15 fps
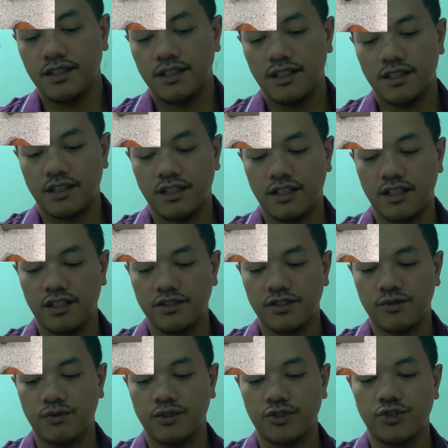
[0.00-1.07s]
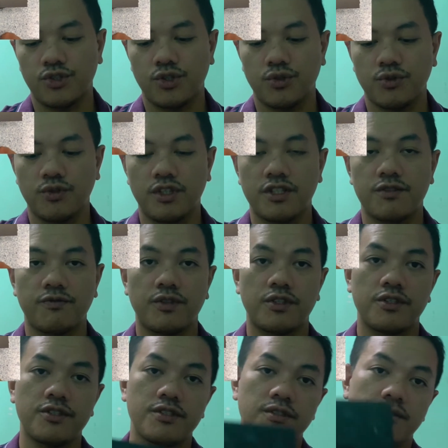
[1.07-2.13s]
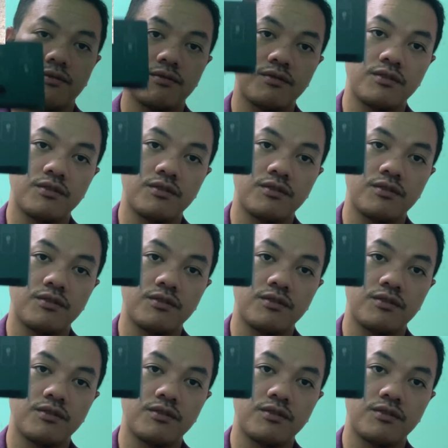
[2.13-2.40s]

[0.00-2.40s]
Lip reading: And then I just want to show you this first,